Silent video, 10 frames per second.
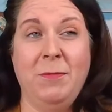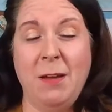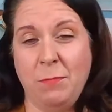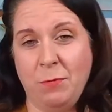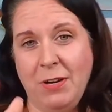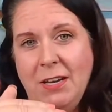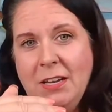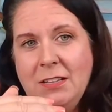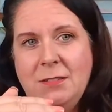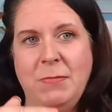that point, it
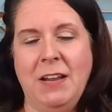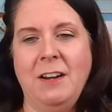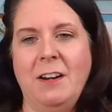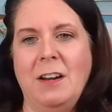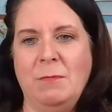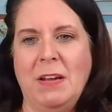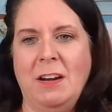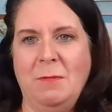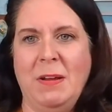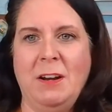gets better and
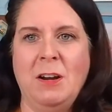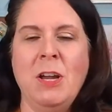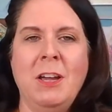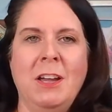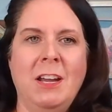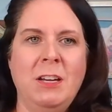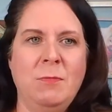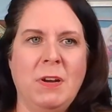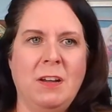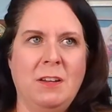better and better. And you
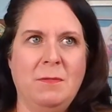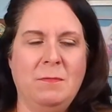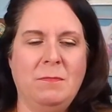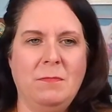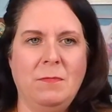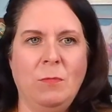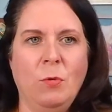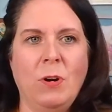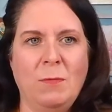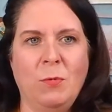become
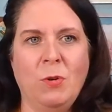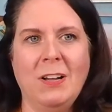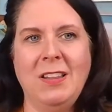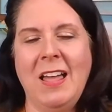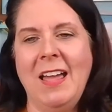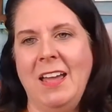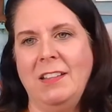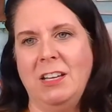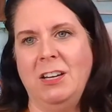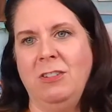more and more
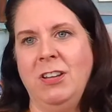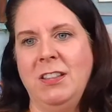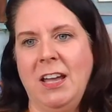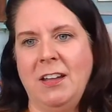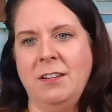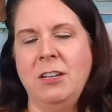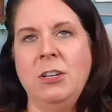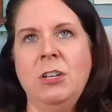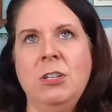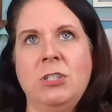glad that you did that.
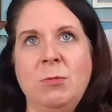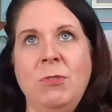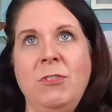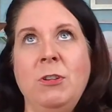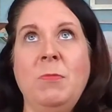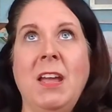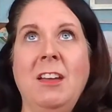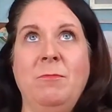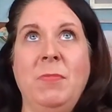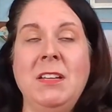Some of you may
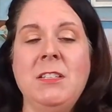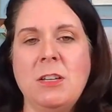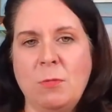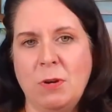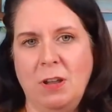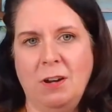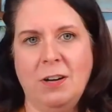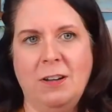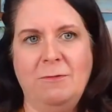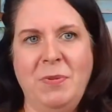have been sober long
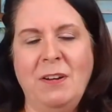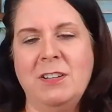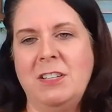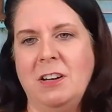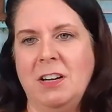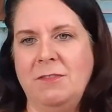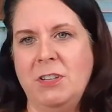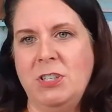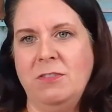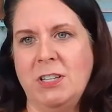enough, periods long enough
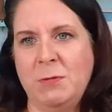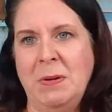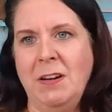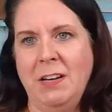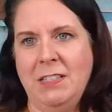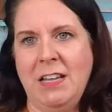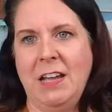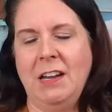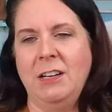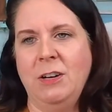that you've experienced
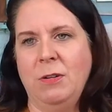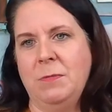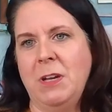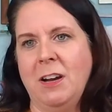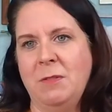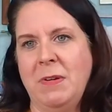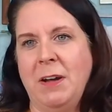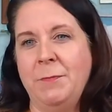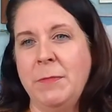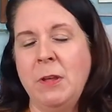that. And you know what I'm talking
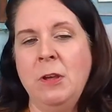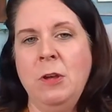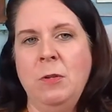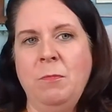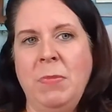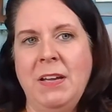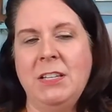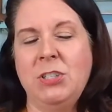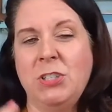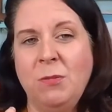about.
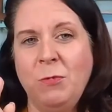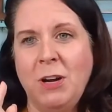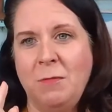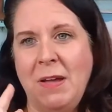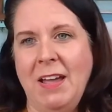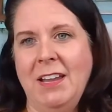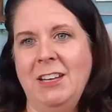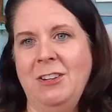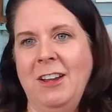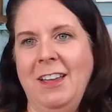But somewhere back
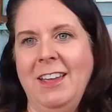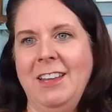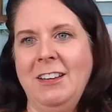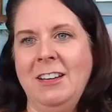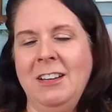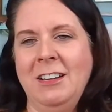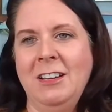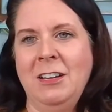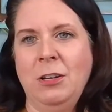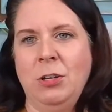in your head,
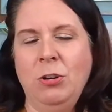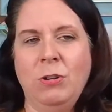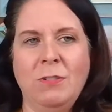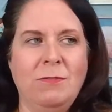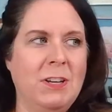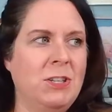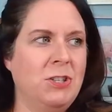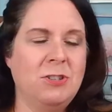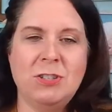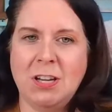you
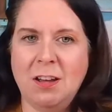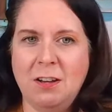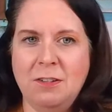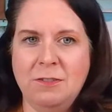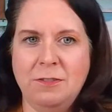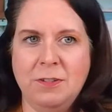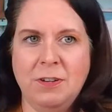convinced yourself